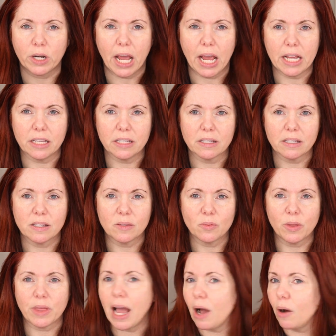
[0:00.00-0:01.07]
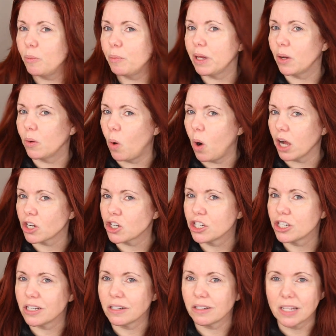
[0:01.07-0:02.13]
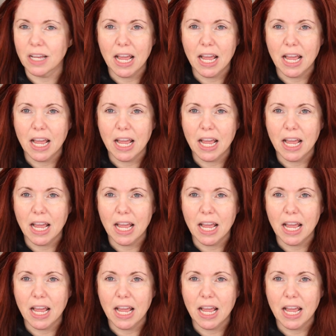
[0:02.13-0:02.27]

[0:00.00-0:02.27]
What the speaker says: days without being washed.